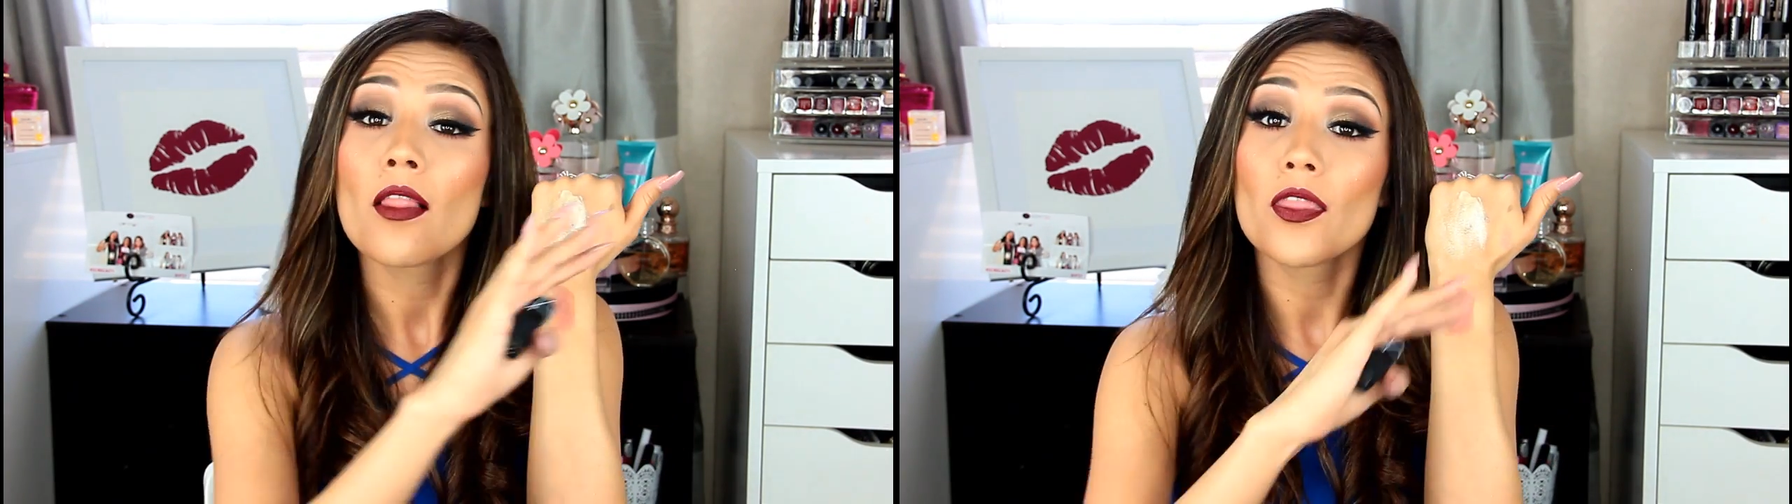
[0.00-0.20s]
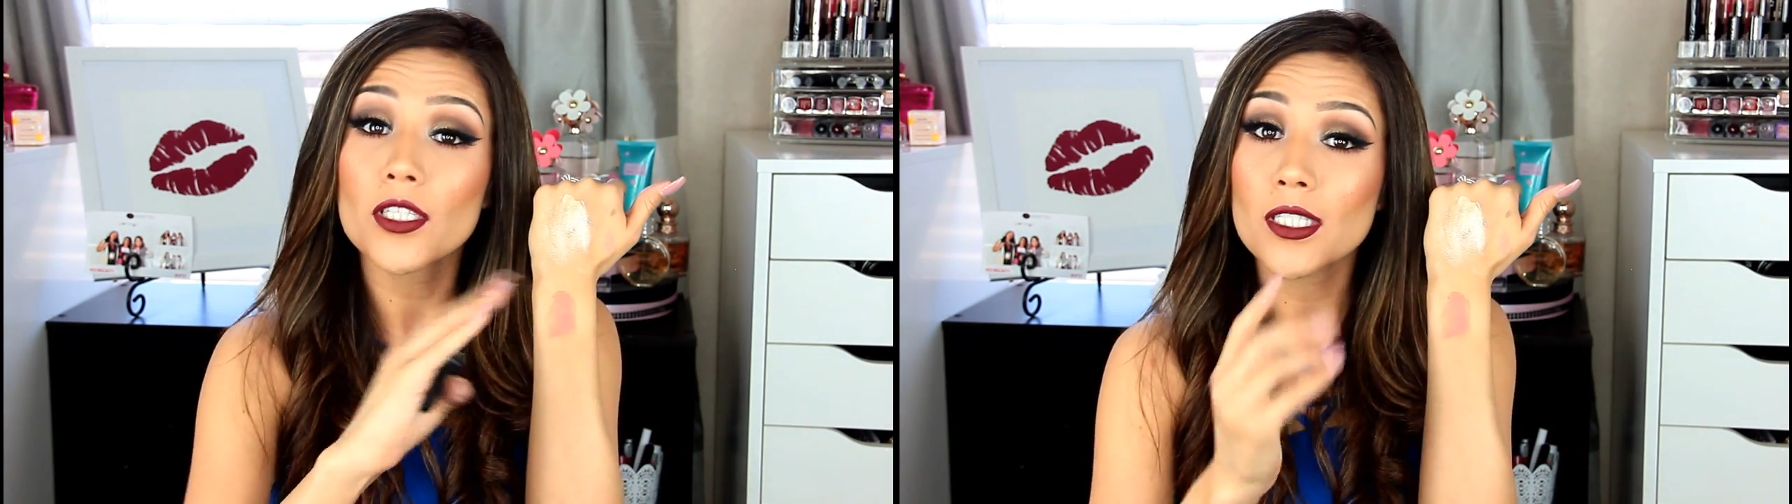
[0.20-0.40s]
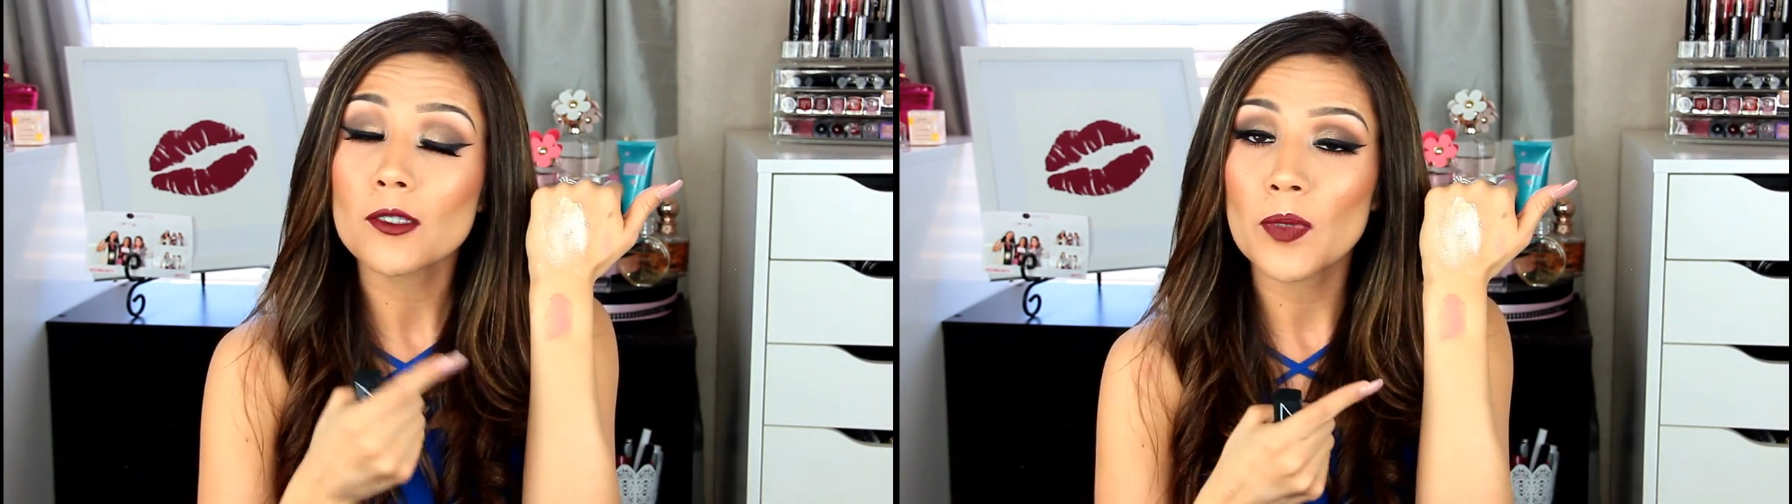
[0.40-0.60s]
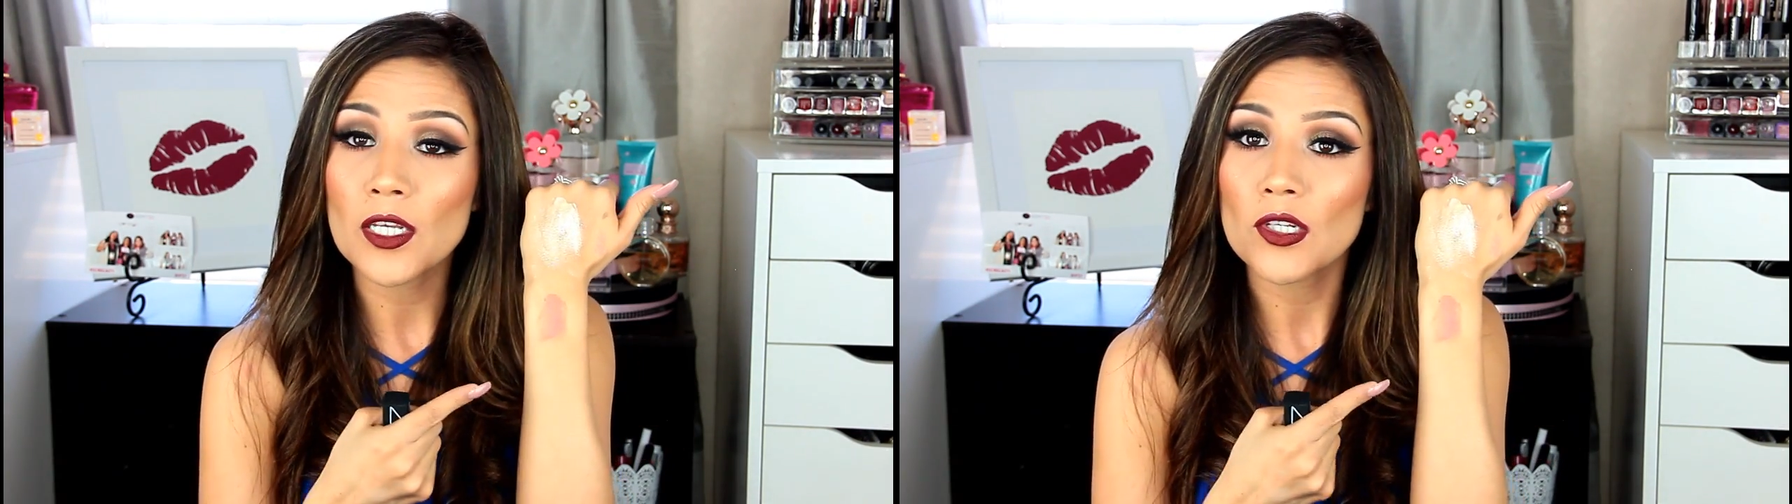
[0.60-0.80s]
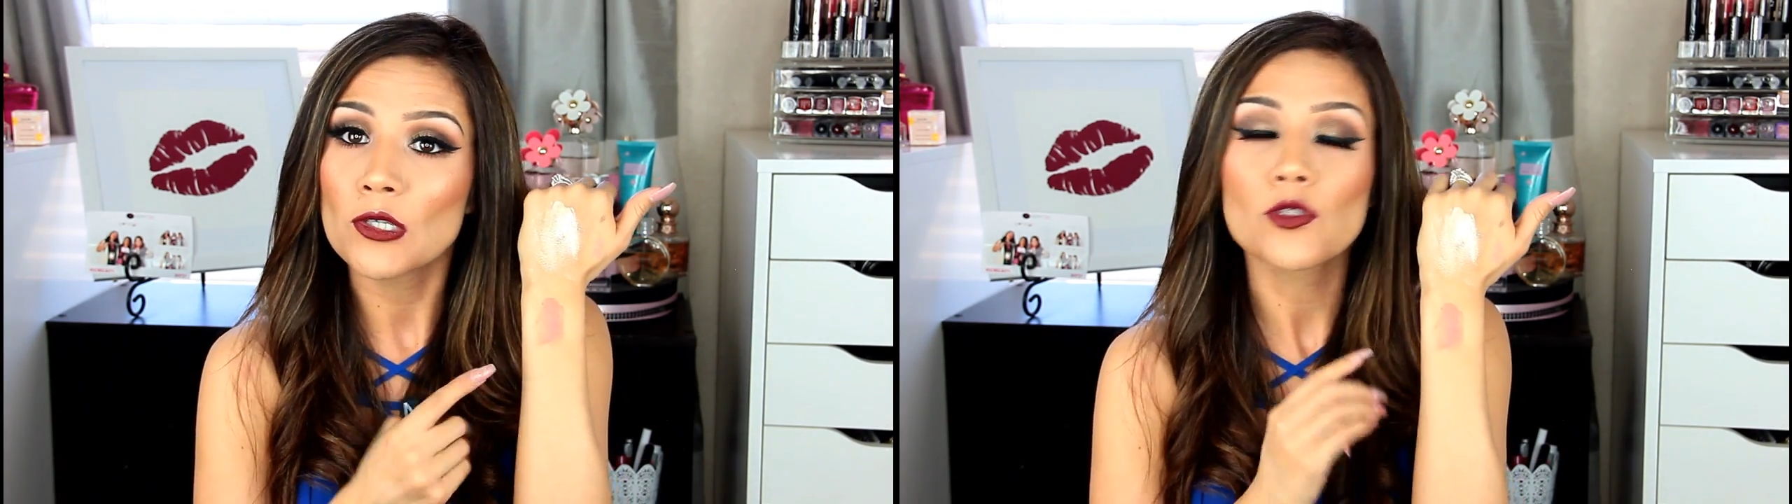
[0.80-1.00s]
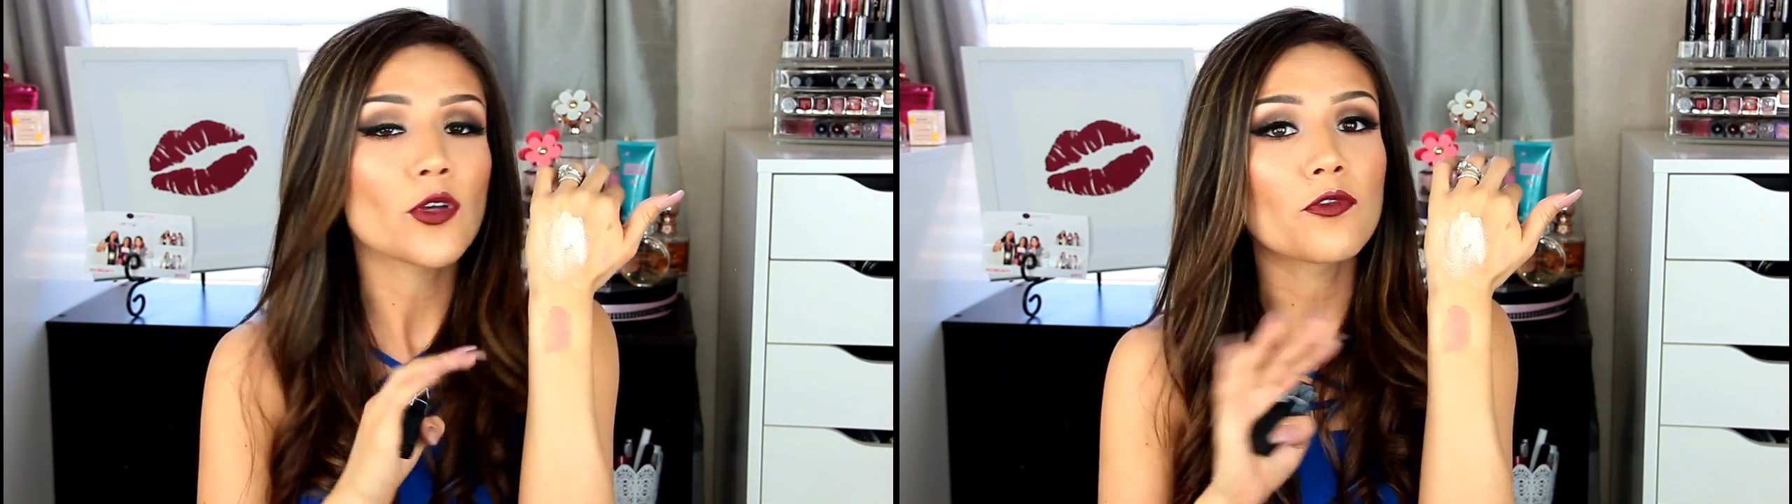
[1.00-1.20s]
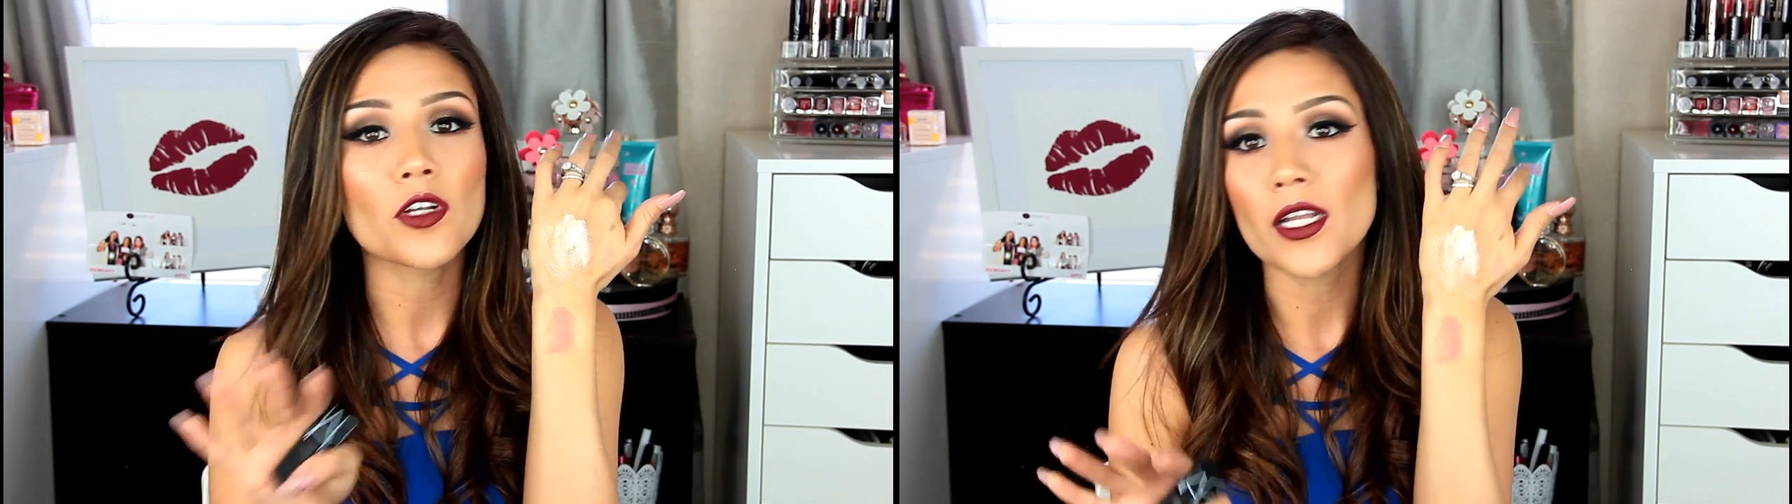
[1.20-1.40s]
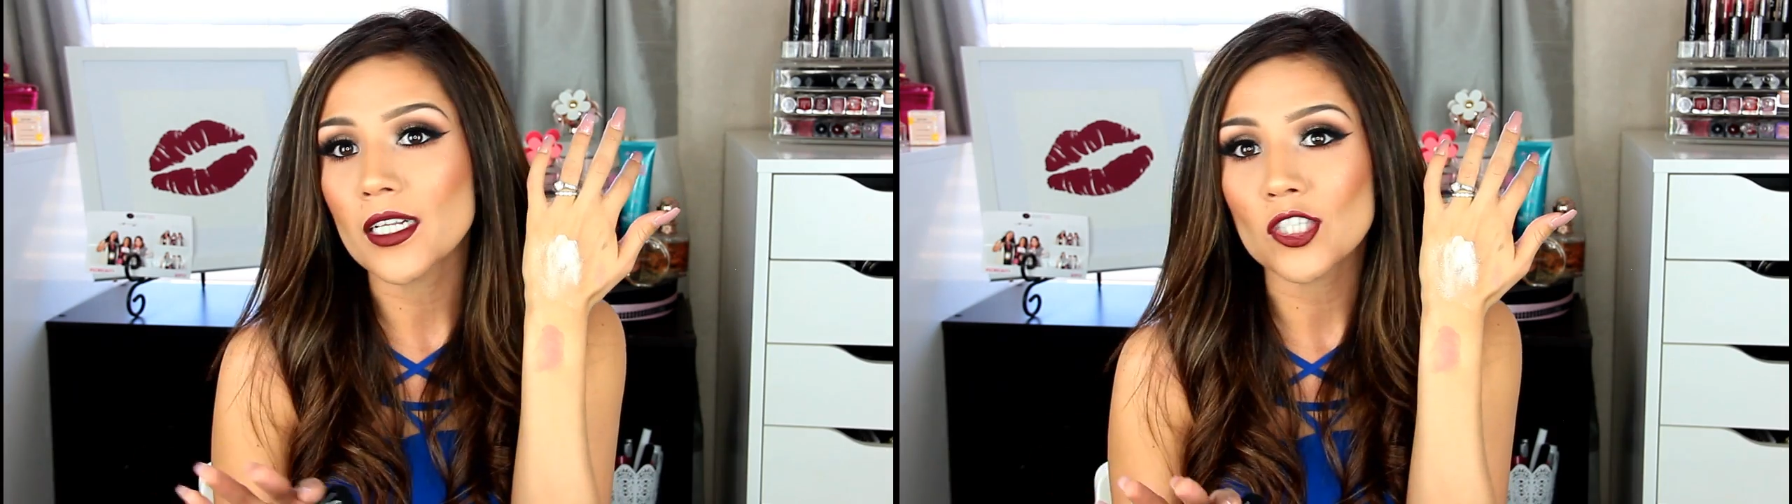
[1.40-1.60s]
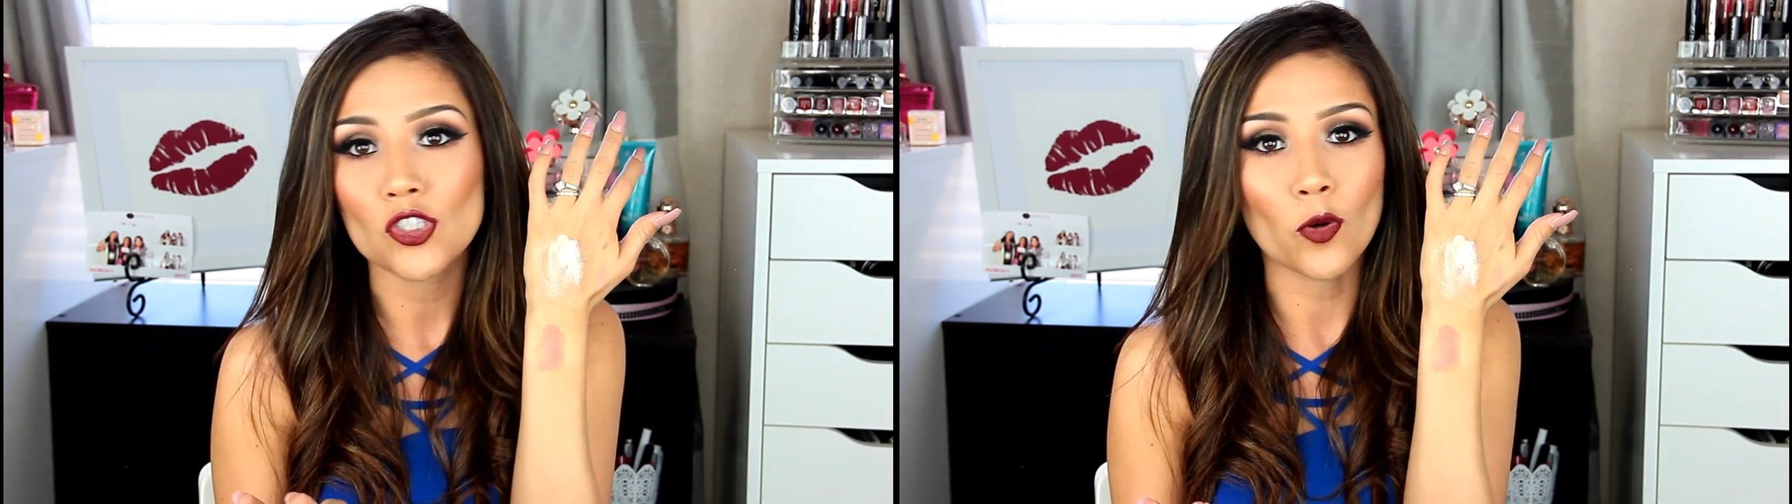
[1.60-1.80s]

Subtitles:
This is pink nude, so I feel like it's